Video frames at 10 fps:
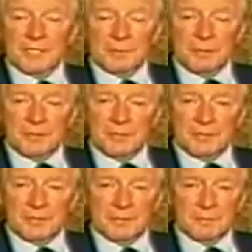
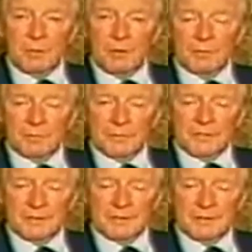explosions and bombs.